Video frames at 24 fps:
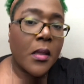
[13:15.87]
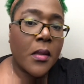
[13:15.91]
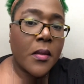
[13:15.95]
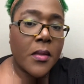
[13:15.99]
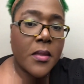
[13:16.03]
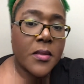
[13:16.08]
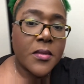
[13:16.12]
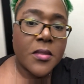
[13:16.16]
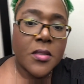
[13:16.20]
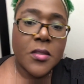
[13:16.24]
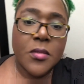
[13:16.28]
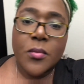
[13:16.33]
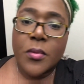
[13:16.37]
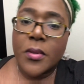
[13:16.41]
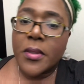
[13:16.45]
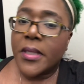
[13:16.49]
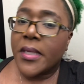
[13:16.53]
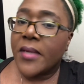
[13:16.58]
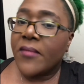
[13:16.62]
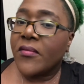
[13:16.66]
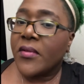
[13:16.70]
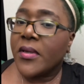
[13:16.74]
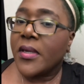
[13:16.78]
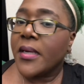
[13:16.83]
This is what
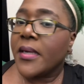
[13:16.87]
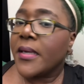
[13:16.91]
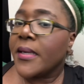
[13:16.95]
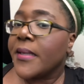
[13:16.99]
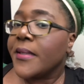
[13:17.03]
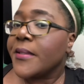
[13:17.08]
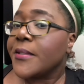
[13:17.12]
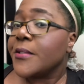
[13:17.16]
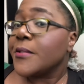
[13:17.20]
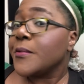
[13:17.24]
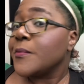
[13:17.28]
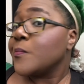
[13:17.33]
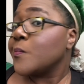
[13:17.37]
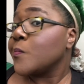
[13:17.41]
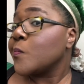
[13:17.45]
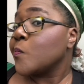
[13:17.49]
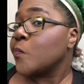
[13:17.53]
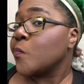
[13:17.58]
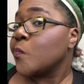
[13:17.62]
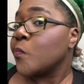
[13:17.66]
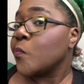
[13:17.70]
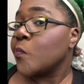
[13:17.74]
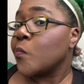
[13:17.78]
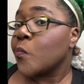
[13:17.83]
I've got.
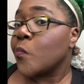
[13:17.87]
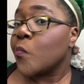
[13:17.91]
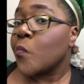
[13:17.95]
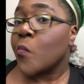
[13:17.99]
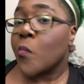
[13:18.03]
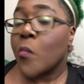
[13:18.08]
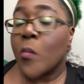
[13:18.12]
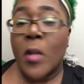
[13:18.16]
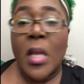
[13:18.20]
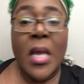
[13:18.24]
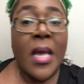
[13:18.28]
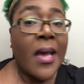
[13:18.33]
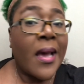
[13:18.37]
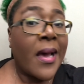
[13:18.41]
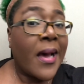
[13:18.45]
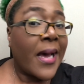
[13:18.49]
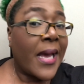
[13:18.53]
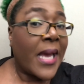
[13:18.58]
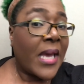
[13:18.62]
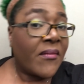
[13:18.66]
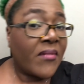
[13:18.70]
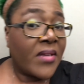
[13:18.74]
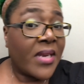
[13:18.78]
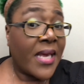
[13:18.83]
I
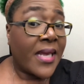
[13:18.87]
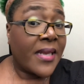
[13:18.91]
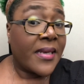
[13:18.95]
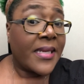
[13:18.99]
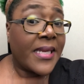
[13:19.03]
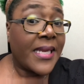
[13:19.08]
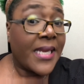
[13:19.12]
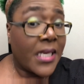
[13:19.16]
haven't had